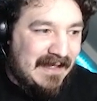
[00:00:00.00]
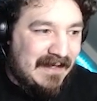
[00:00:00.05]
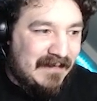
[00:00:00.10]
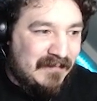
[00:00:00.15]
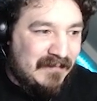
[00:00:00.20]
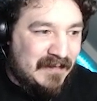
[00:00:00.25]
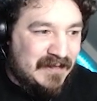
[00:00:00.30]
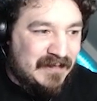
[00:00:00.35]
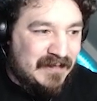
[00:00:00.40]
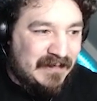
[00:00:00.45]

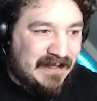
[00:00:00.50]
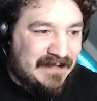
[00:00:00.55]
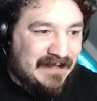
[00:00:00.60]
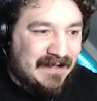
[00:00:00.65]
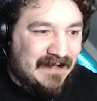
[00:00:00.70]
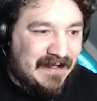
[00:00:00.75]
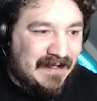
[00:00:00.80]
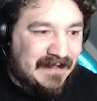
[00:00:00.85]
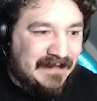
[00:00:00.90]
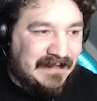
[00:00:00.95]
what you call
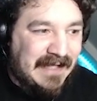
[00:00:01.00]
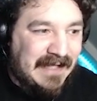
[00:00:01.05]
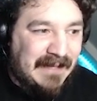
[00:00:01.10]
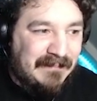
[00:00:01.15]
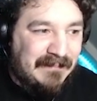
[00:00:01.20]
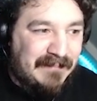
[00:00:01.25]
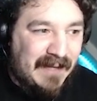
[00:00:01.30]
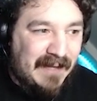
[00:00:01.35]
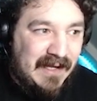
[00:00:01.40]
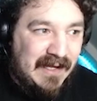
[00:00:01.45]
it, uh,
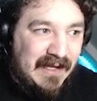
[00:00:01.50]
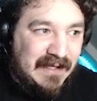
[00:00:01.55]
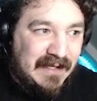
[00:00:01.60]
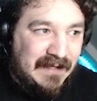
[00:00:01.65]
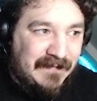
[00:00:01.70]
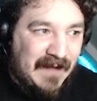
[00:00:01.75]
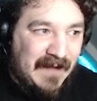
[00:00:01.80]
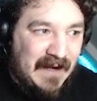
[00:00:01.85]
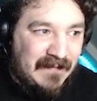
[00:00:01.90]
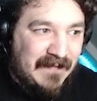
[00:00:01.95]
number. The
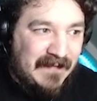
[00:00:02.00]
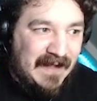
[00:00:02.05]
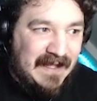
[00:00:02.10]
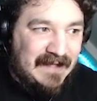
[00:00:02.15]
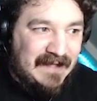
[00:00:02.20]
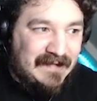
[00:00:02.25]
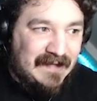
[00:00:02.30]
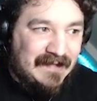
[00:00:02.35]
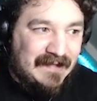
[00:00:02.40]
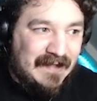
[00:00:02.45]
thing of it
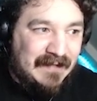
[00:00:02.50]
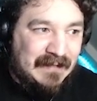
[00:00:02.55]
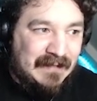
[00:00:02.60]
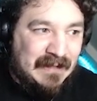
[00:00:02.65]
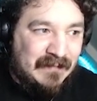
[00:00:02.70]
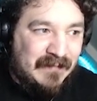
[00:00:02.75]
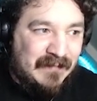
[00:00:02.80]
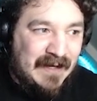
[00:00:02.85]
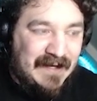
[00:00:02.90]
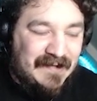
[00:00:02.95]
is, is that
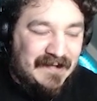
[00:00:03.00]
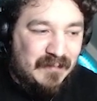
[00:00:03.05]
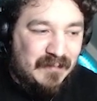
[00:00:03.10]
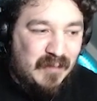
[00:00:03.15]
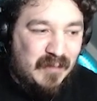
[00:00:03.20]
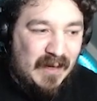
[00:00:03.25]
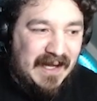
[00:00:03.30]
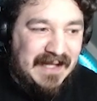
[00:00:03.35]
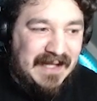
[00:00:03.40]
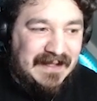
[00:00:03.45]
the reason
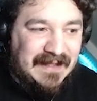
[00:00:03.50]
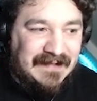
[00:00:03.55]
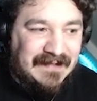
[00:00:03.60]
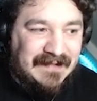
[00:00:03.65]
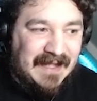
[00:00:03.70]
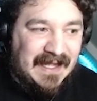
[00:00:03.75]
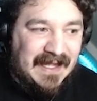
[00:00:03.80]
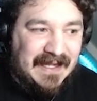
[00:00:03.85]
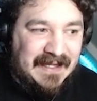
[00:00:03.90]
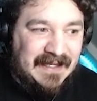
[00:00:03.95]
why the
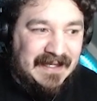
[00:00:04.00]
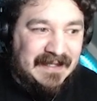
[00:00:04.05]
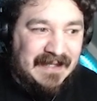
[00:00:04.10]
deck,